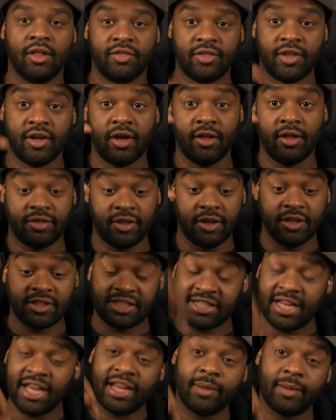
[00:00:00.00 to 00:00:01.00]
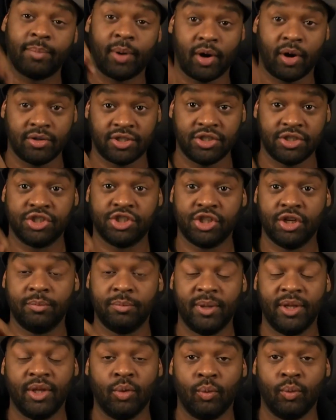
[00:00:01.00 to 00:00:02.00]
the second person
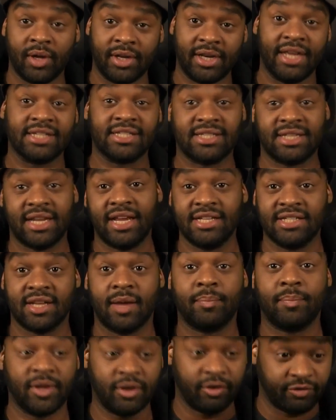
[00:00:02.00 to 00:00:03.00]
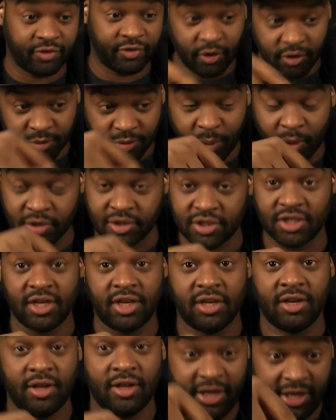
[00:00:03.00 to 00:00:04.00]
should be the one that stays up, and the first
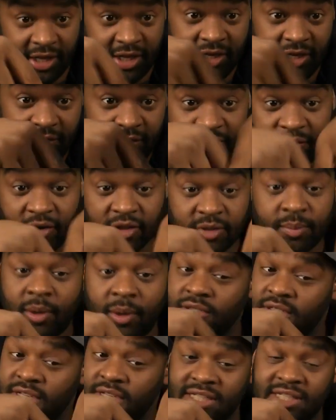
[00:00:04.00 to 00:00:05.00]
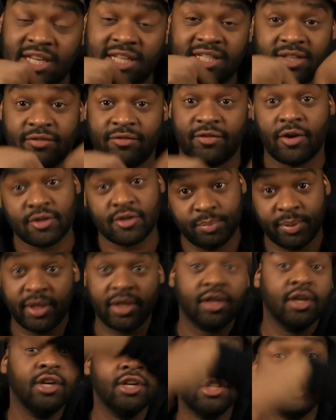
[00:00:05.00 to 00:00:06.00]
person the first person that sets the first
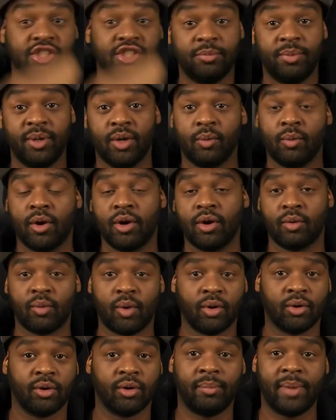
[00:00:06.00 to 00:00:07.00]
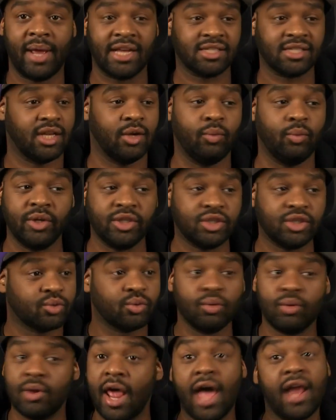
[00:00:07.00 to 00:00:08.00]
pick should be the one to roll to the basket. We
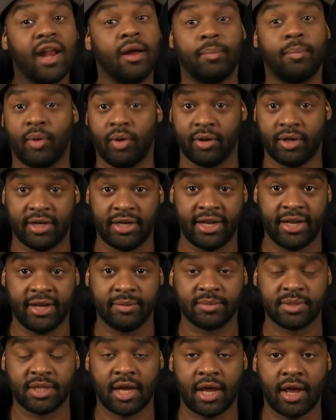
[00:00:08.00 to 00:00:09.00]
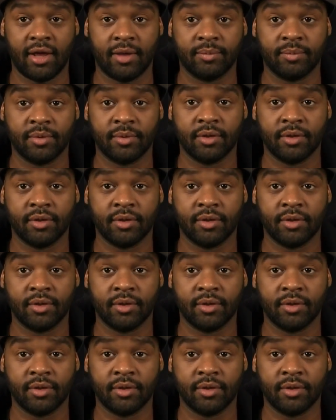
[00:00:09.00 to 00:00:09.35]
screw that up all the damn time.